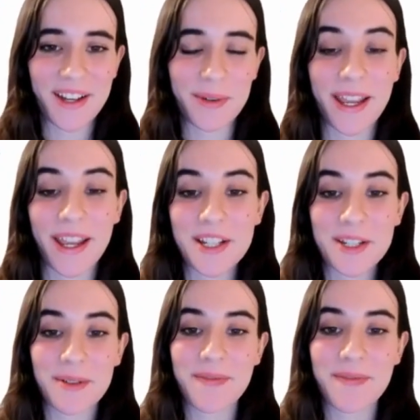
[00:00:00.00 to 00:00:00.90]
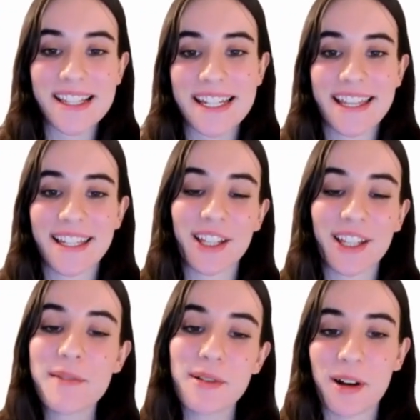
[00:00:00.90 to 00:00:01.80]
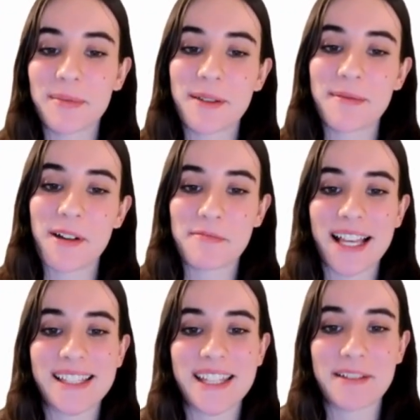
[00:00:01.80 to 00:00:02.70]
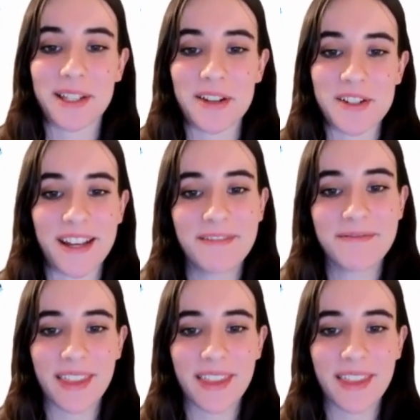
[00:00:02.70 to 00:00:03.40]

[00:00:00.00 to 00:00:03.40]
We're going to investigate the global problem of plastic pollution,